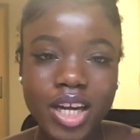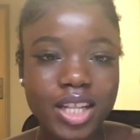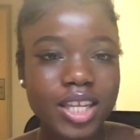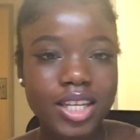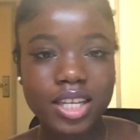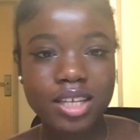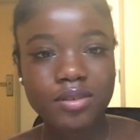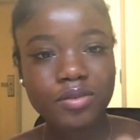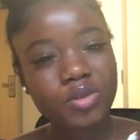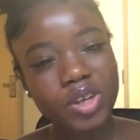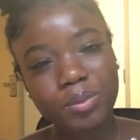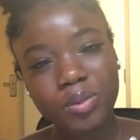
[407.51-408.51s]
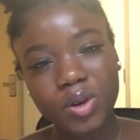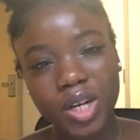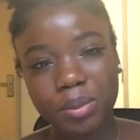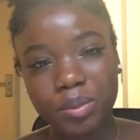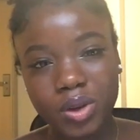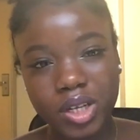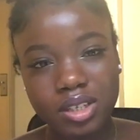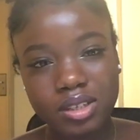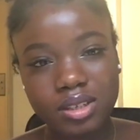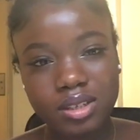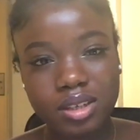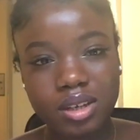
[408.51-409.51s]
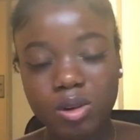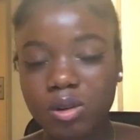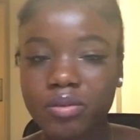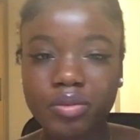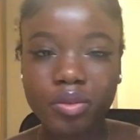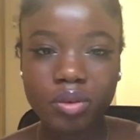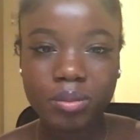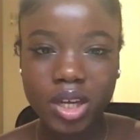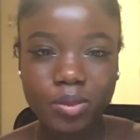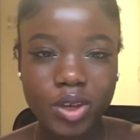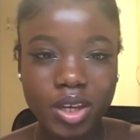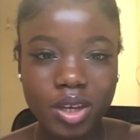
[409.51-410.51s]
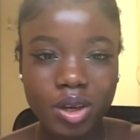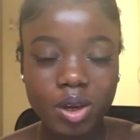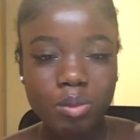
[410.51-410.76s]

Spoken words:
and then there's 3 bullet points, or 4 maybe,